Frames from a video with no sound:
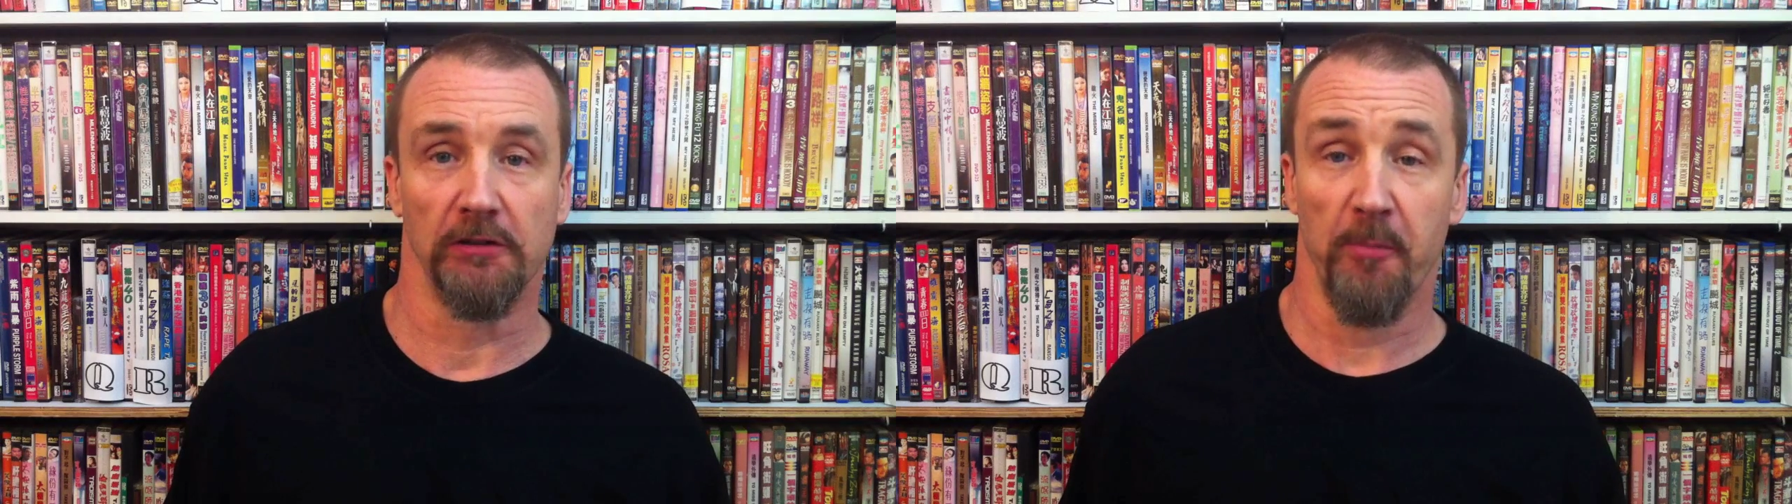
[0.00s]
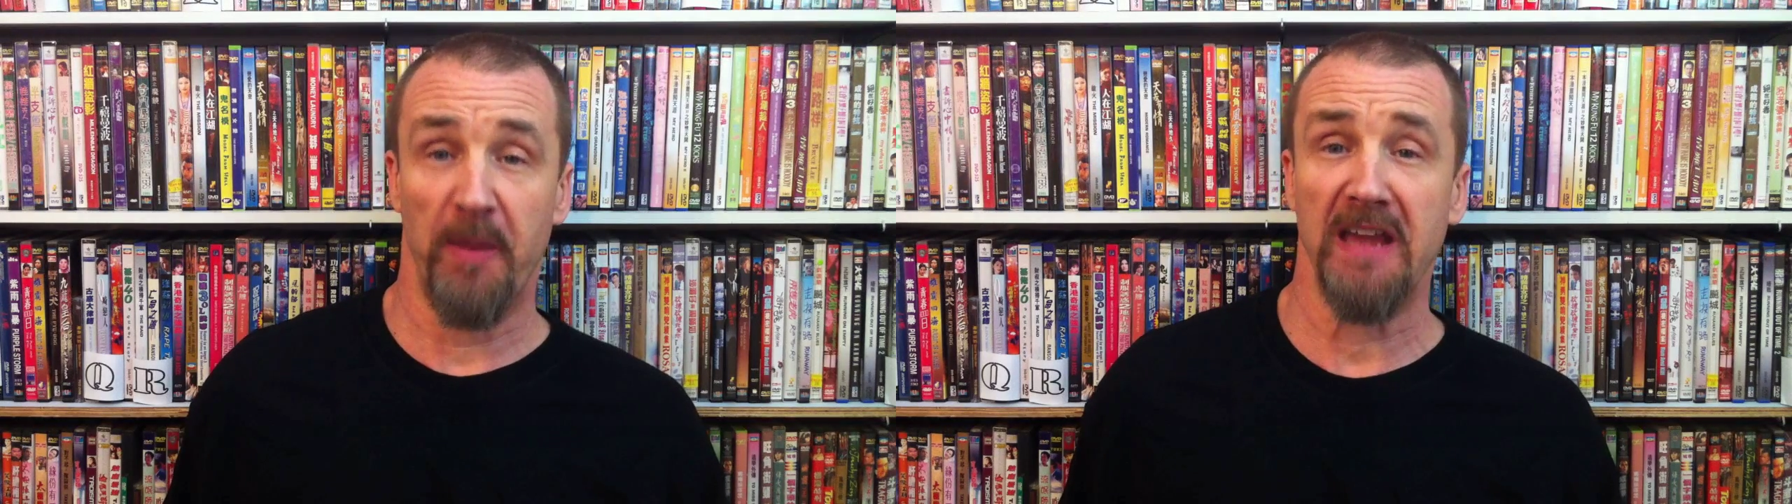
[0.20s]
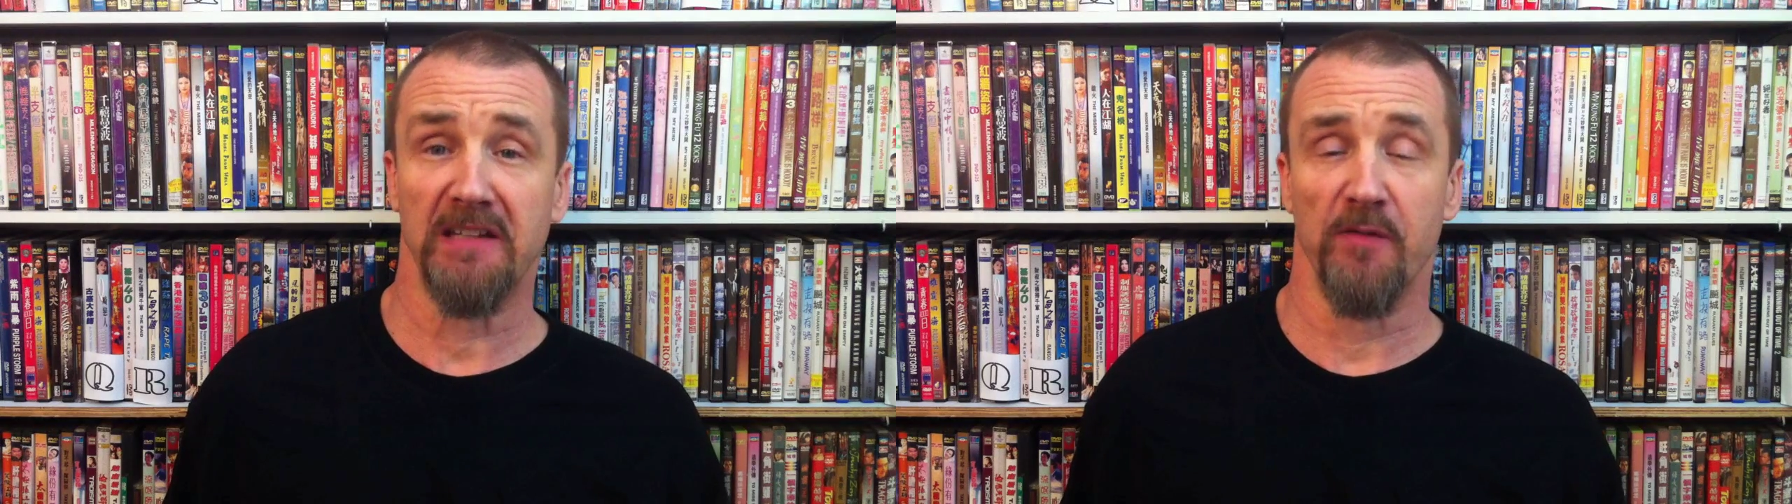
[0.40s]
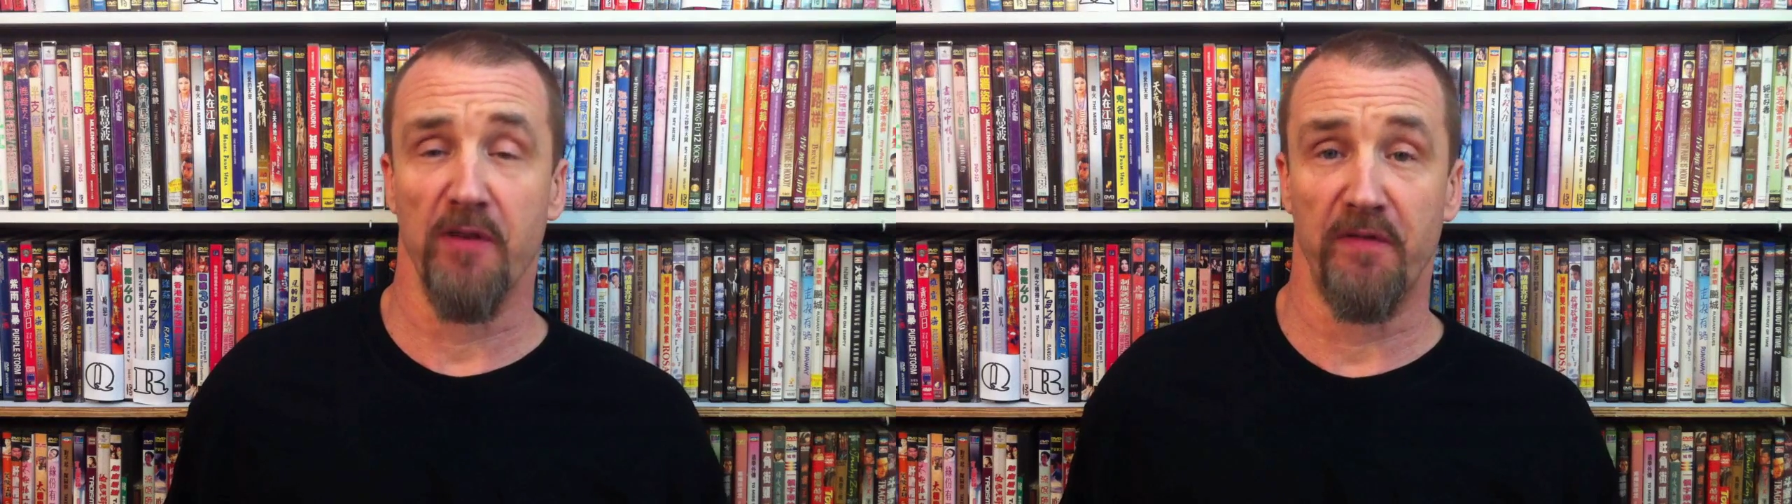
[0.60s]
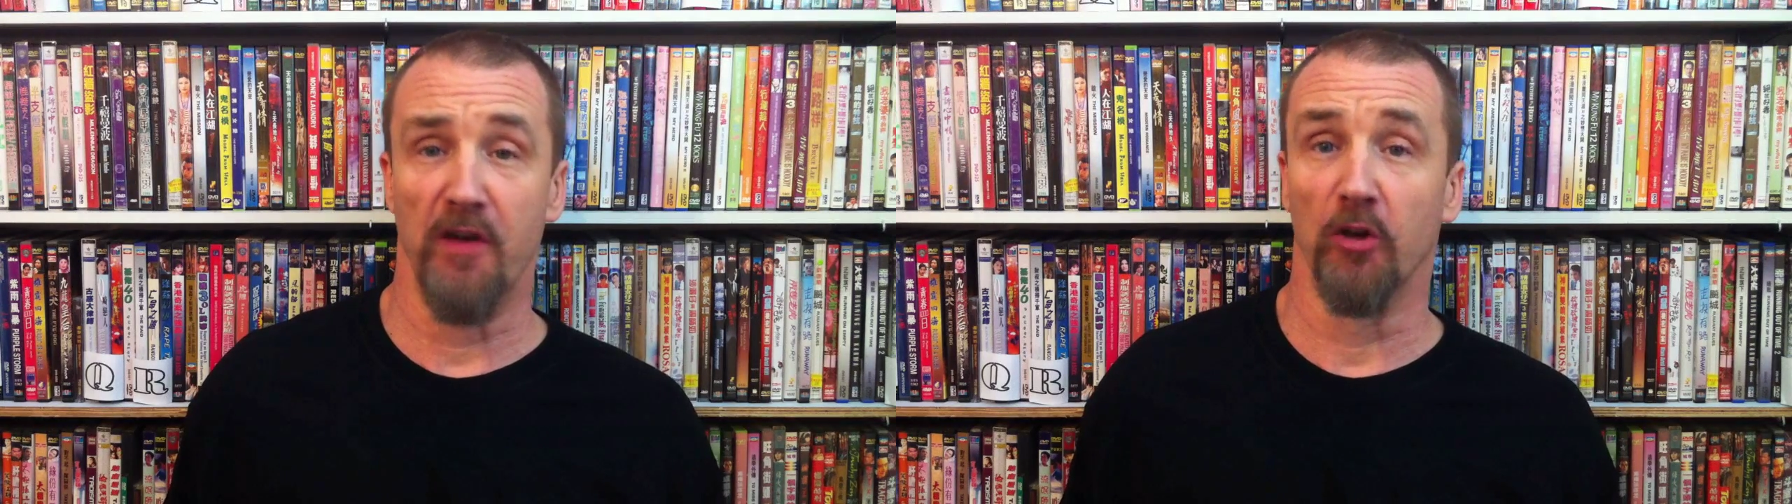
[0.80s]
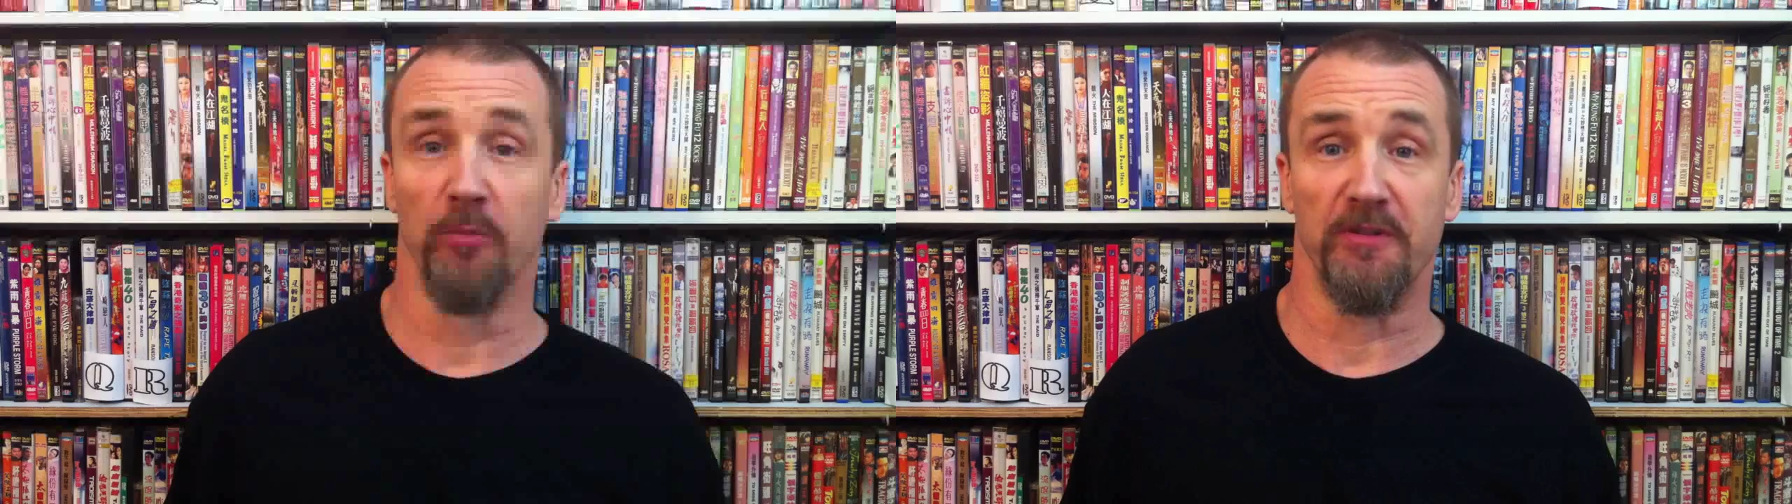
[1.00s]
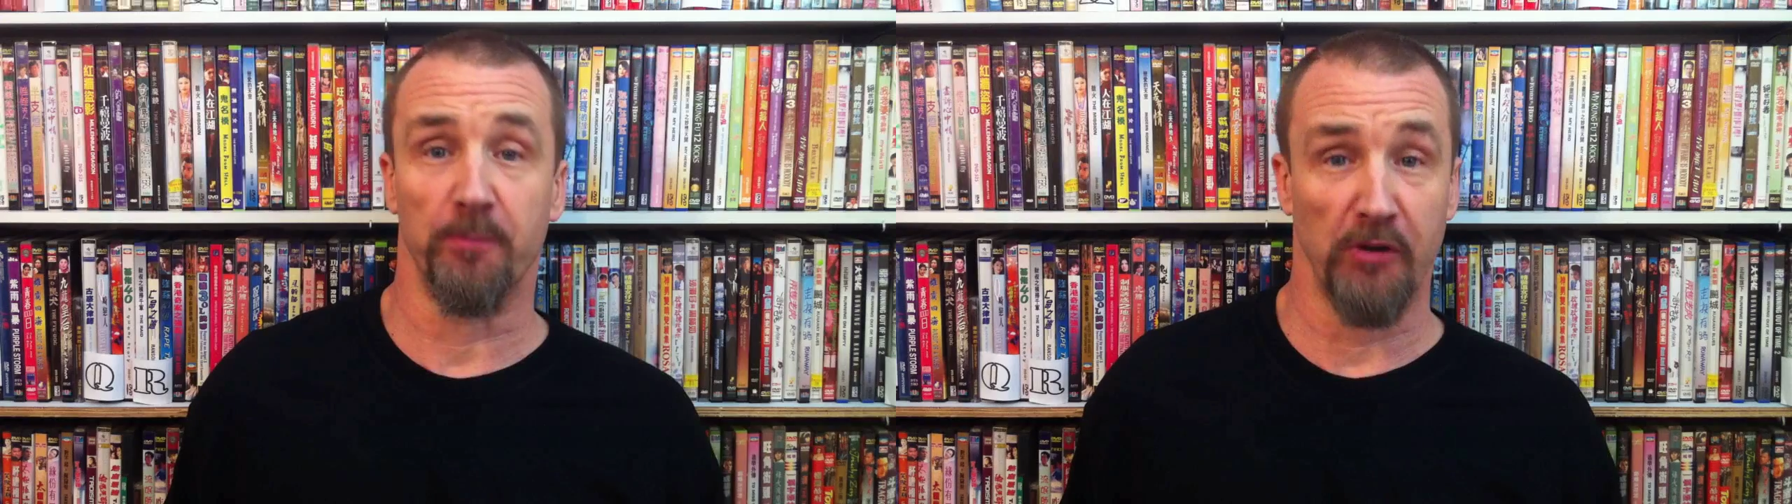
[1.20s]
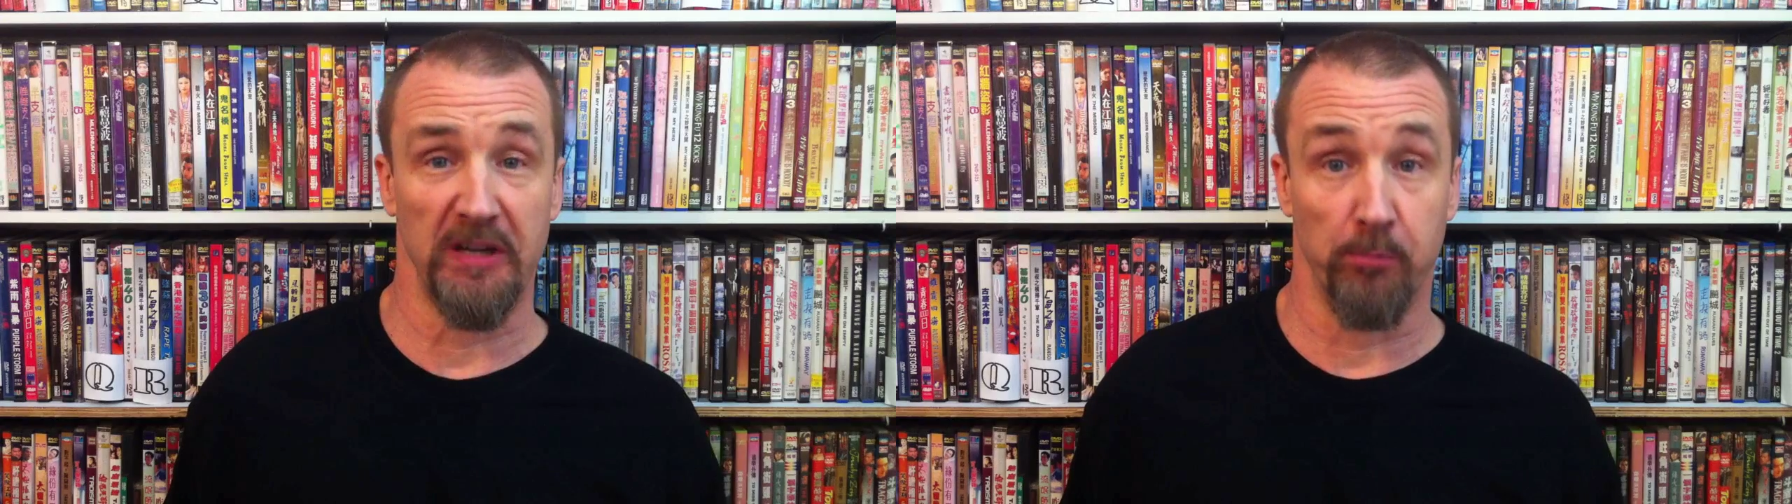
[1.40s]
The pace of the film is
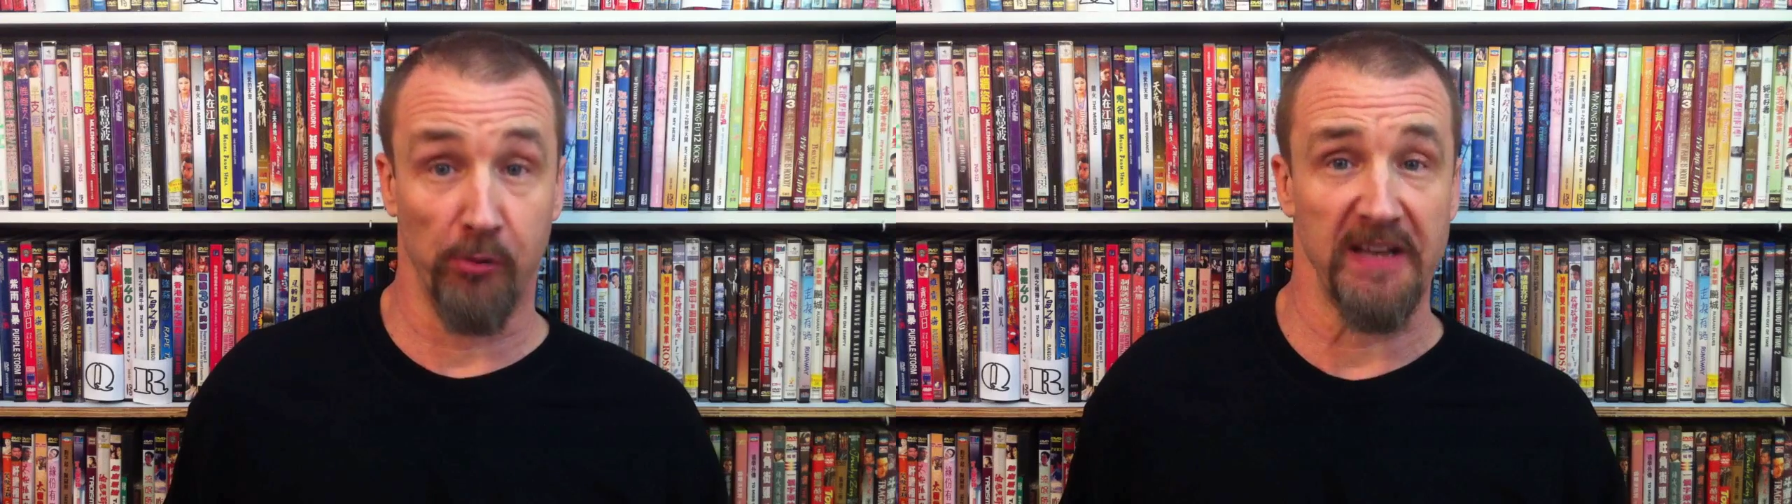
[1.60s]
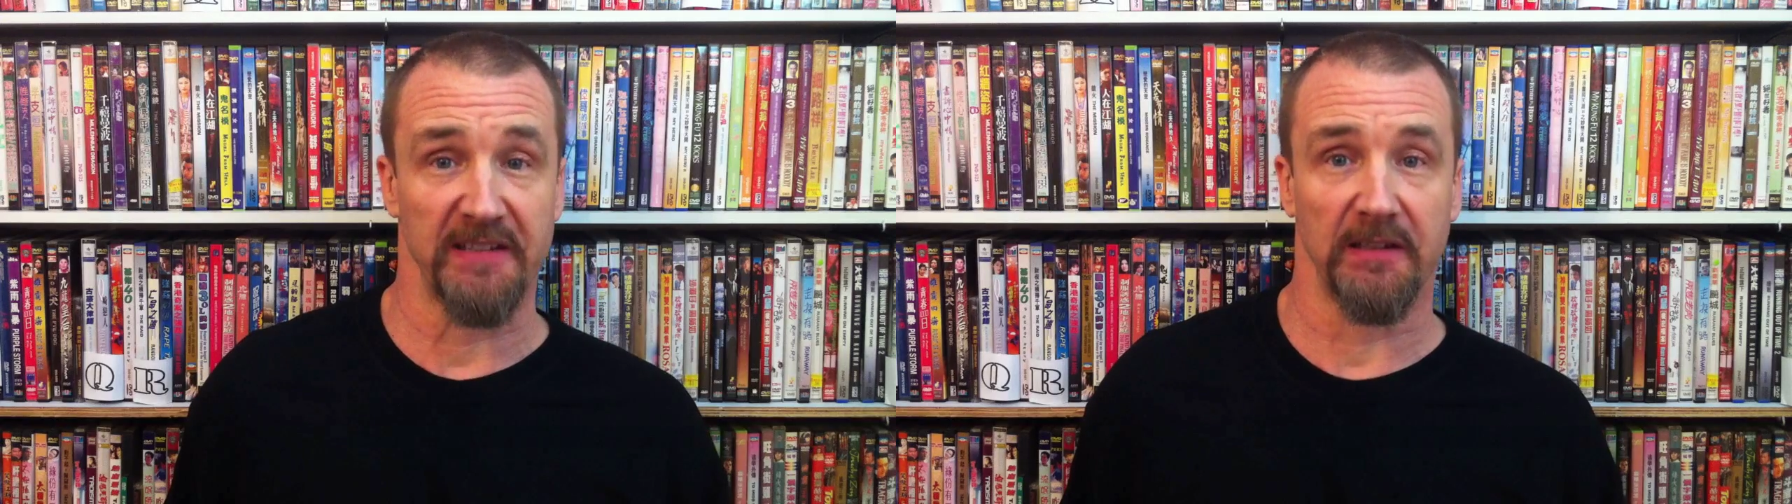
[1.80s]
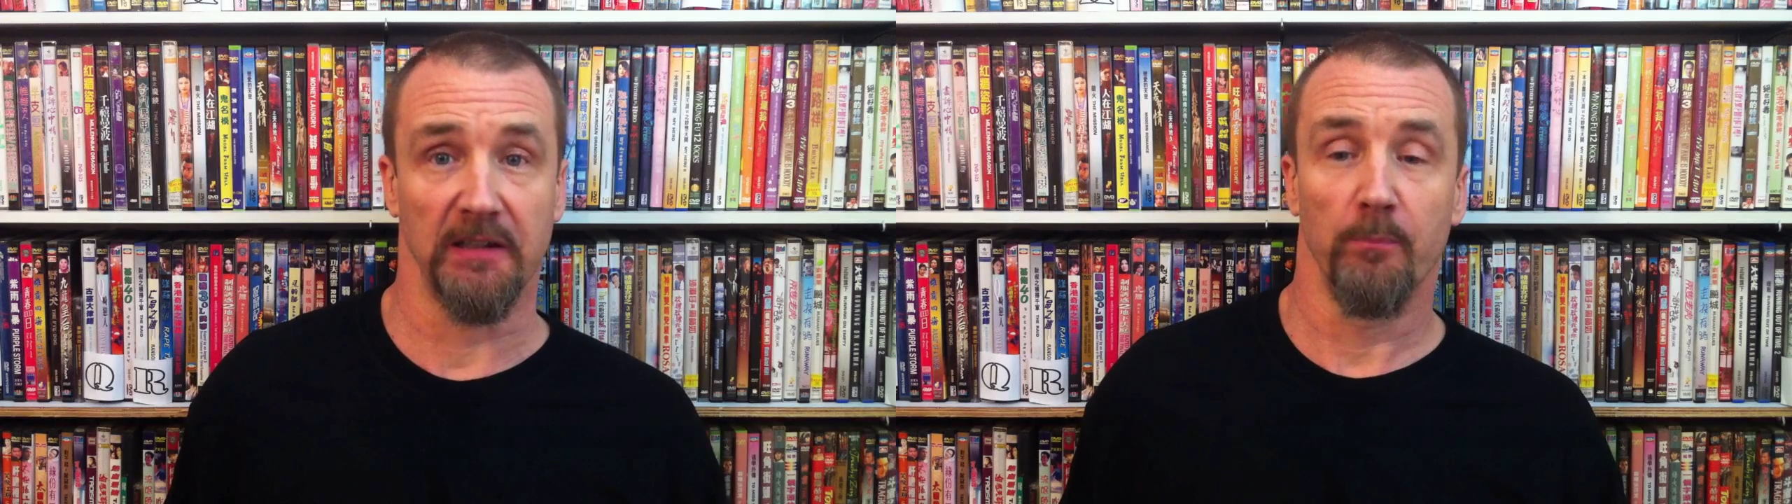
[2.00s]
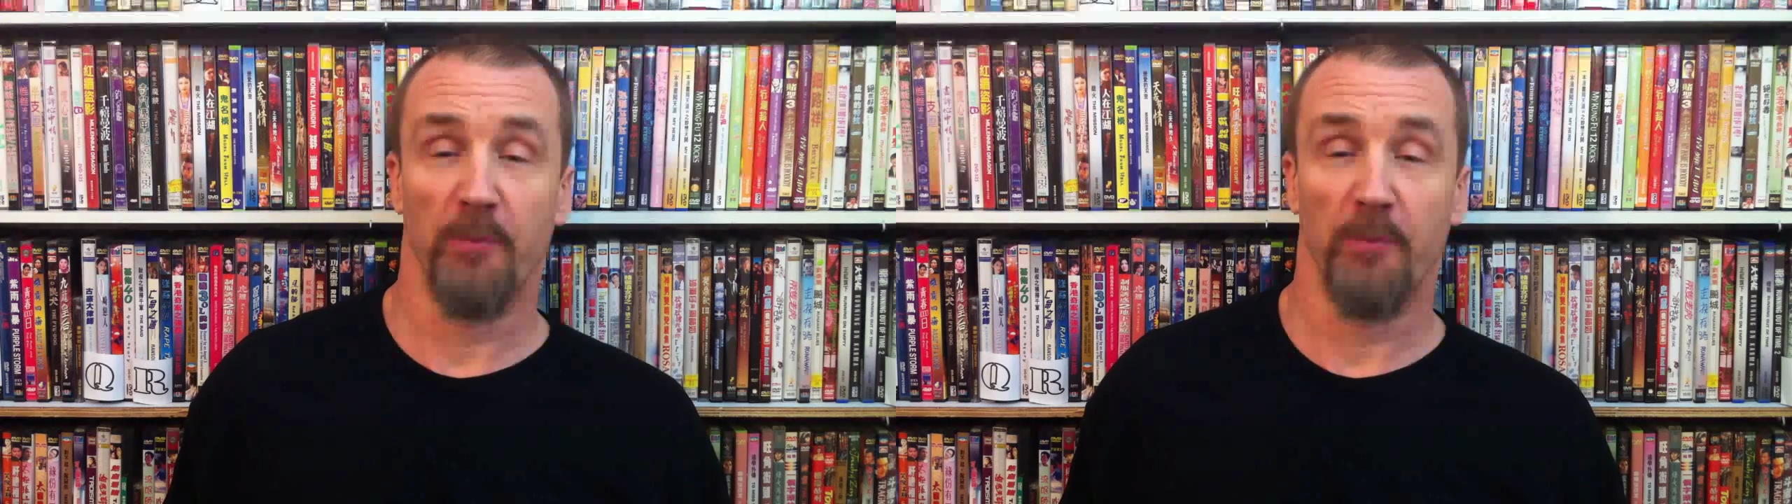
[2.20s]
pretty brisk,